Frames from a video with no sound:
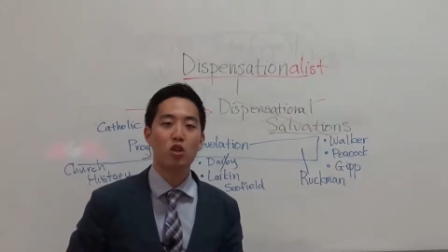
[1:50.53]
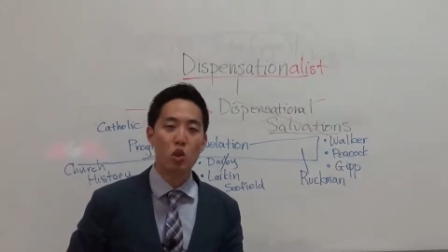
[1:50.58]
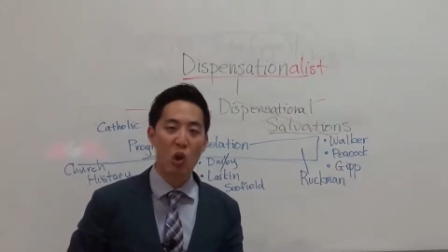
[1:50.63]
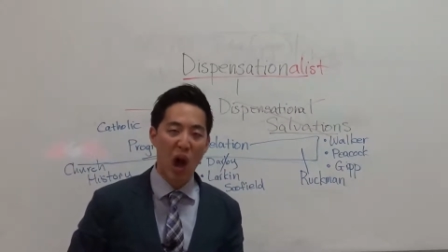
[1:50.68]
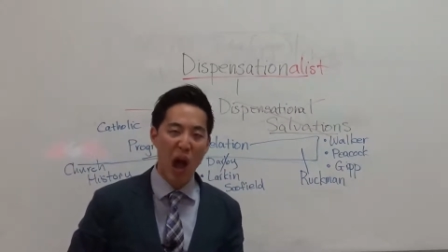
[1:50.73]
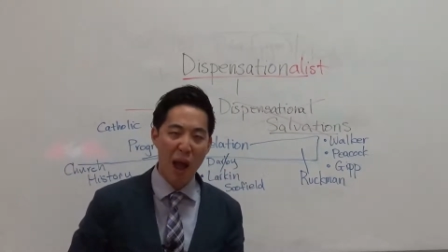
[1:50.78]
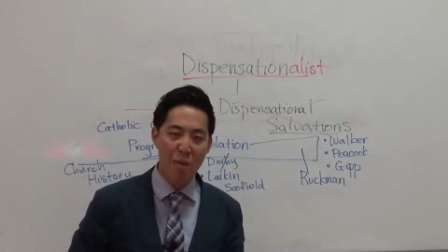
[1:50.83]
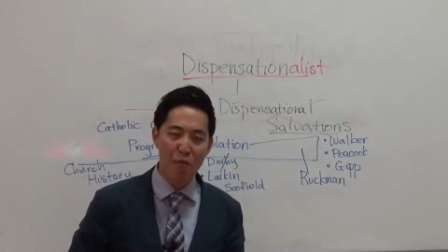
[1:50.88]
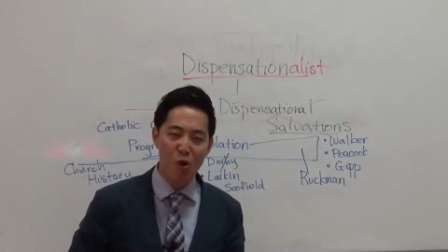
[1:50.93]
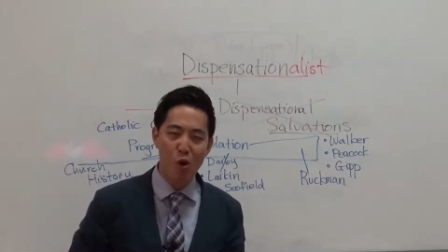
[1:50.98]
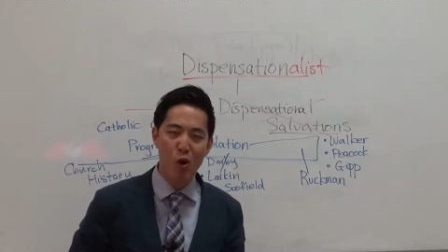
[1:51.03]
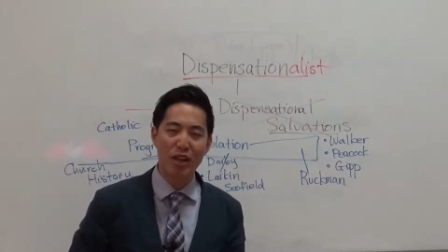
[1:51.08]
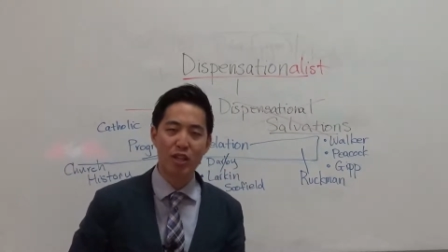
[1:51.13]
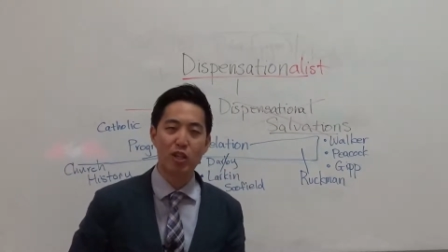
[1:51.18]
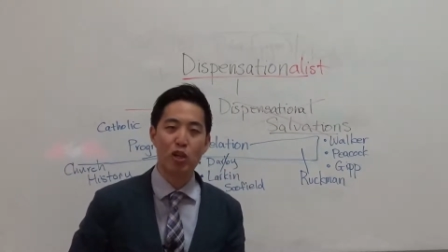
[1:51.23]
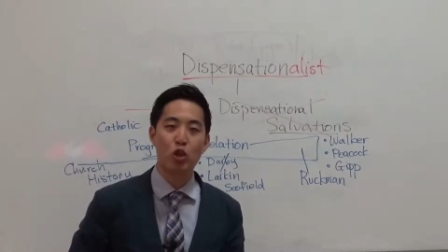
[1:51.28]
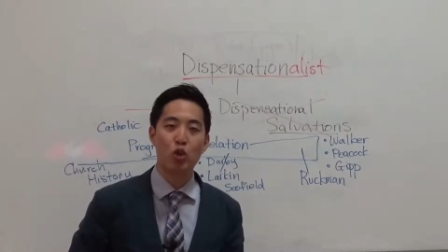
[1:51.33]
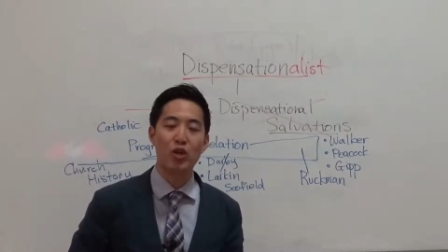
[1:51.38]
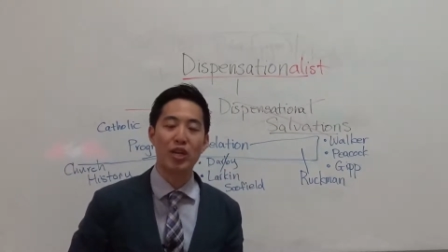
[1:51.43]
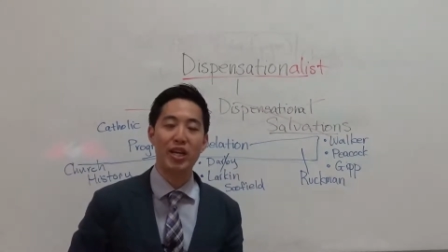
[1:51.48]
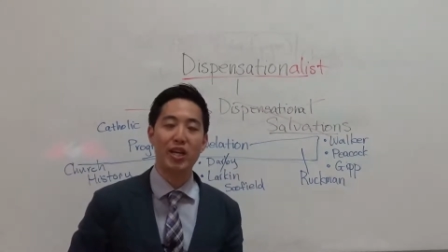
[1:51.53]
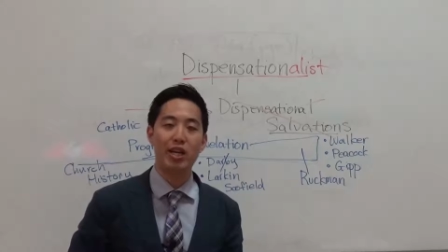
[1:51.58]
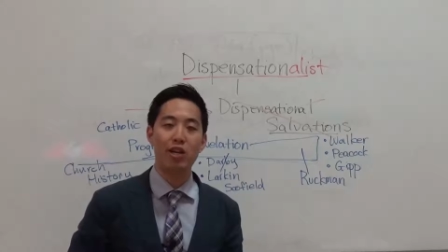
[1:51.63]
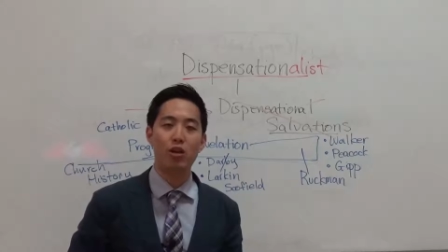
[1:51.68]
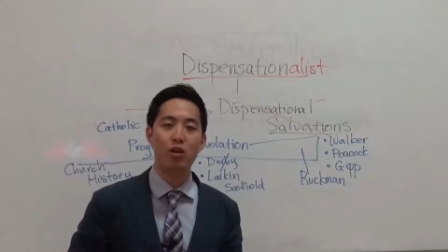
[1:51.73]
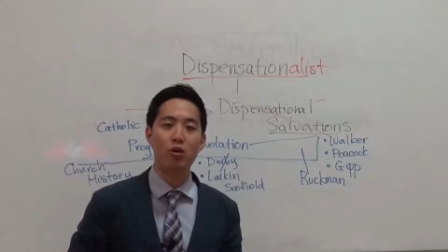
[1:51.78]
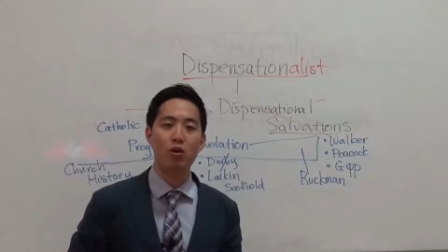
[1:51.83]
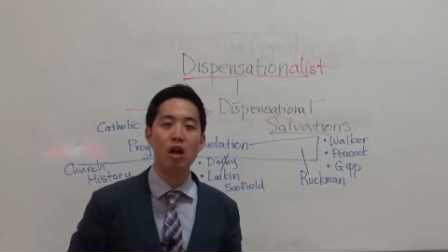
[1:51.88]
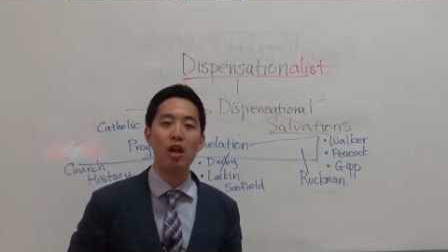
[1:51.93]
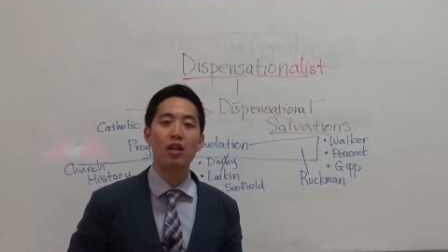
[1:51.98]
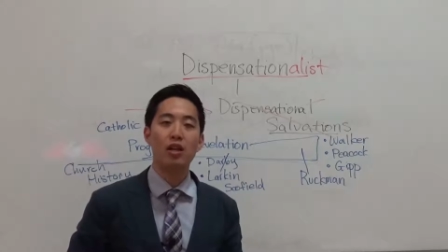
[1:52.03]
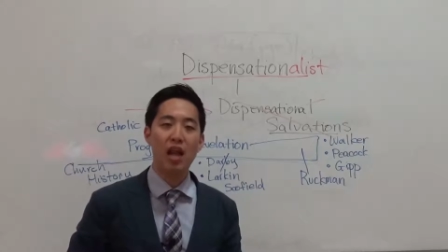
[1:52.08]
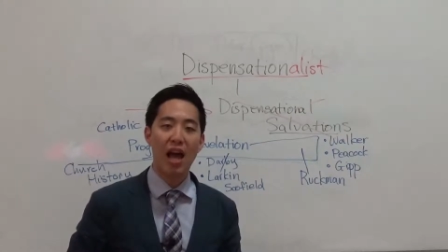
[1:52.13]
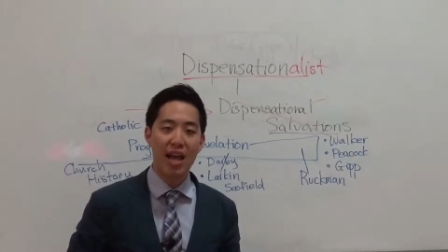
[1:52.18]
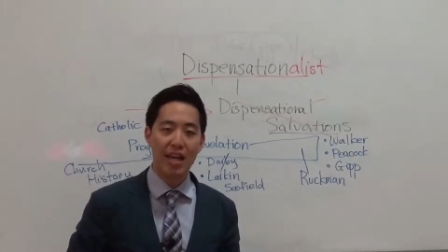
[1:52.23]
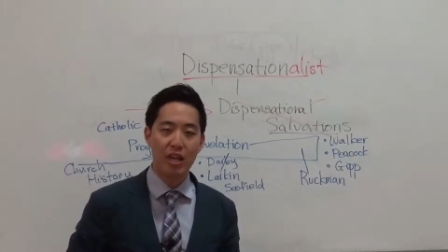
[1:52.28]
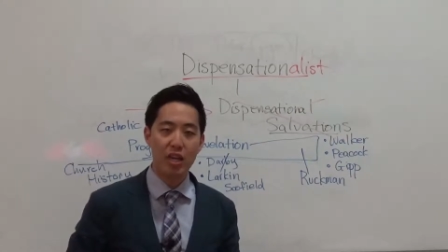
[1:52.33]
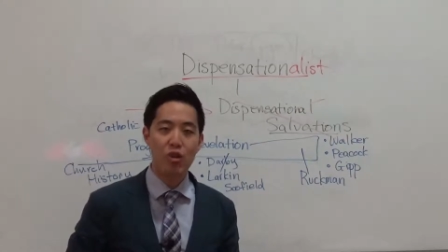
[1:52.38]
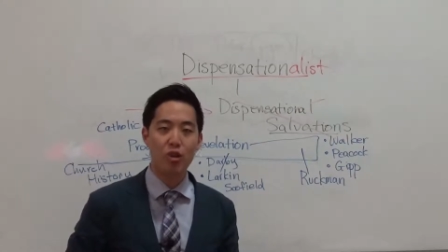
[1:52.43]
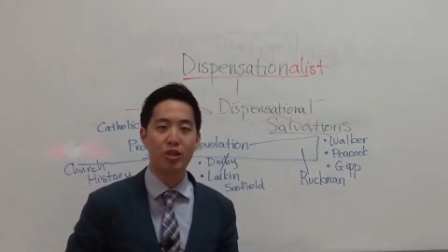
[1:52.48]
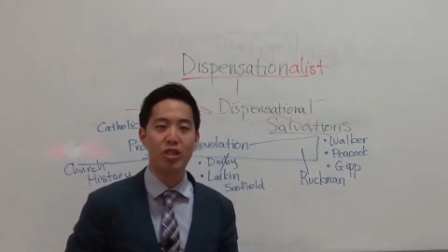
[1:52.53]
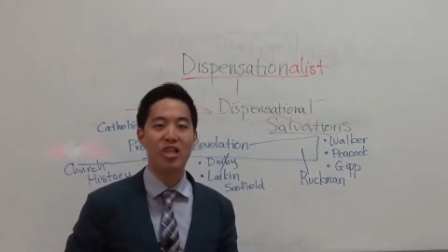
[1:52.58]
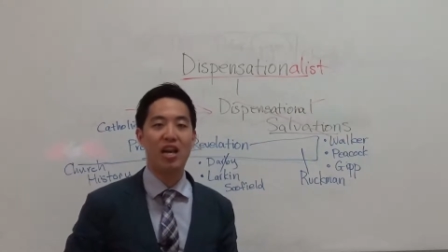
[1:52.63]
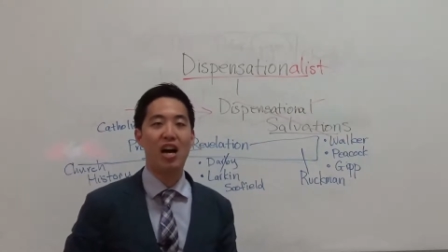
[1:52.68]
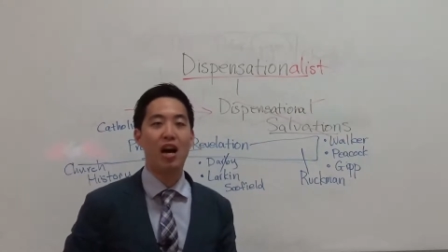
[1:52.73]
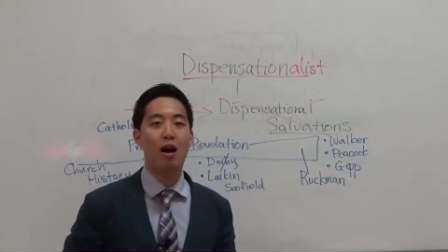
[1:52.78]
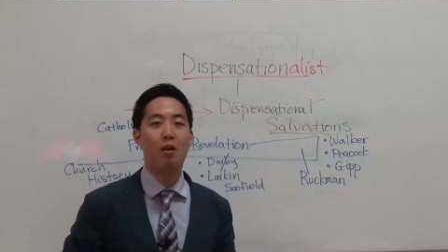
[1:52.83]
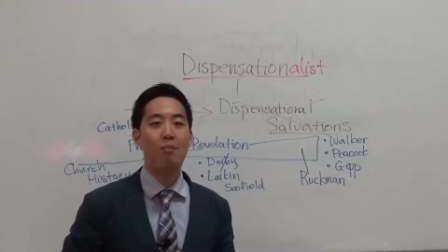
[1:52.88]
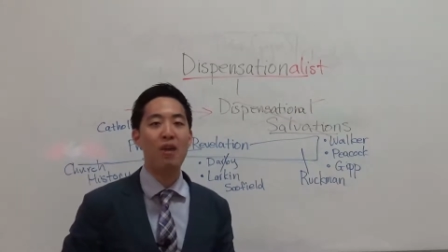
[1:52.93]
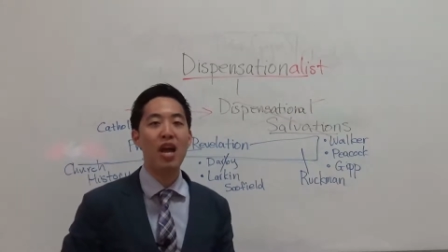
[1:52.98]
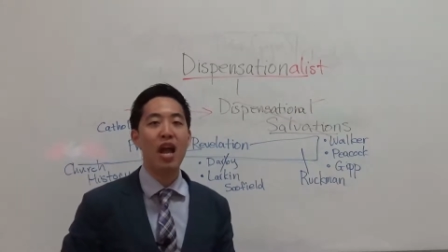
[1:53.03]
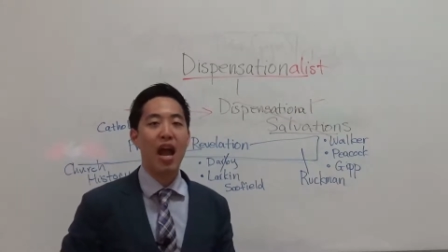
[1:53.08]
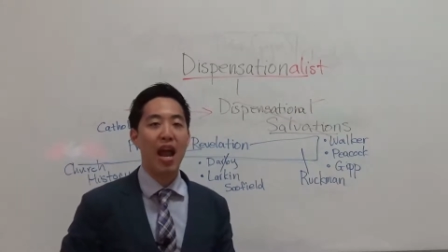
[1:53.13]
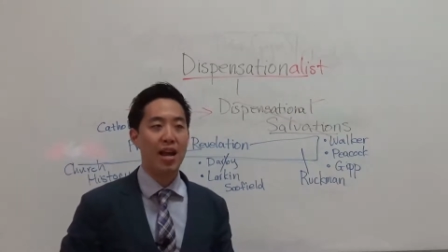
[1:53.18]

So I'm going to treat you like you're dumb